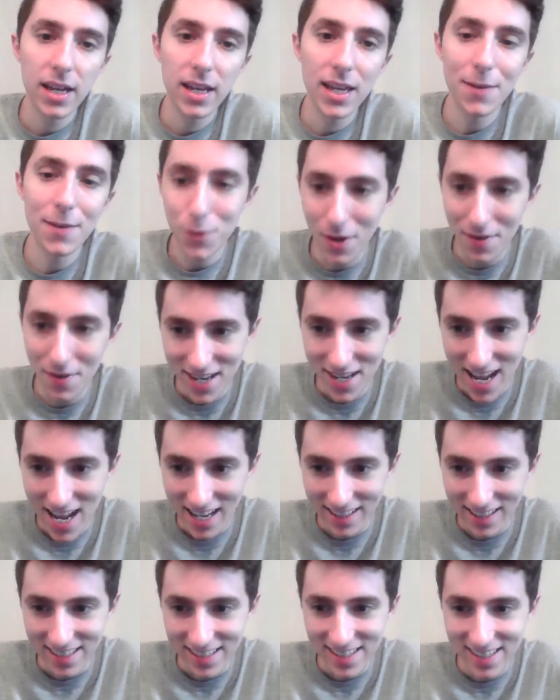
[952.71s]
if you have the
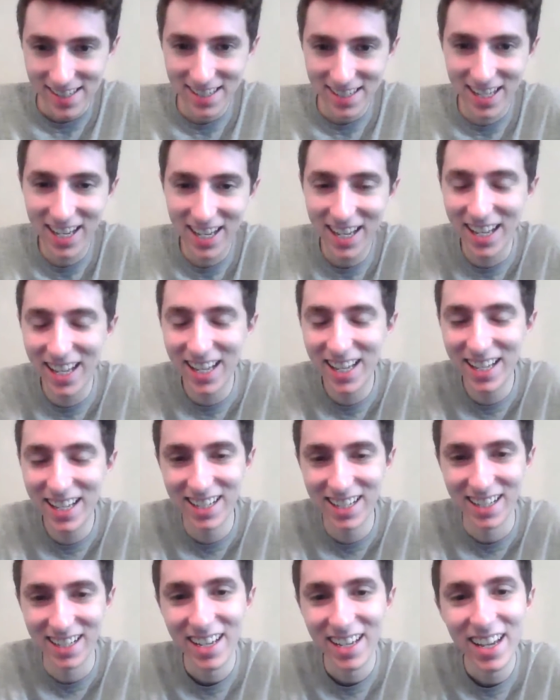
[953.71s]
necklace
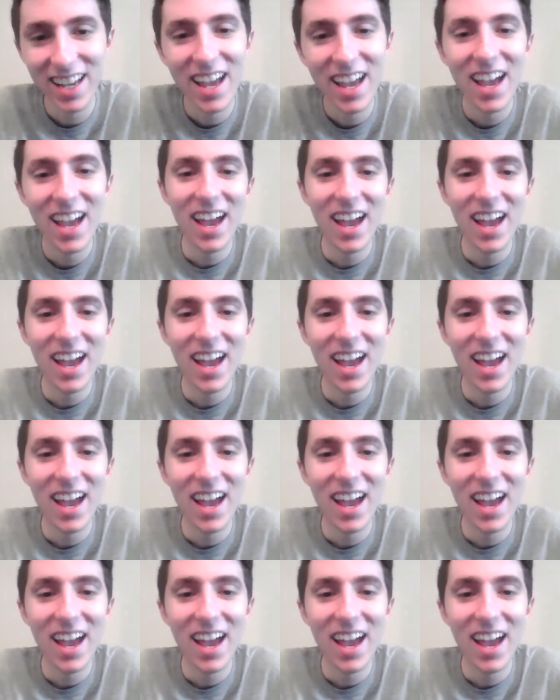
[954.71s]
and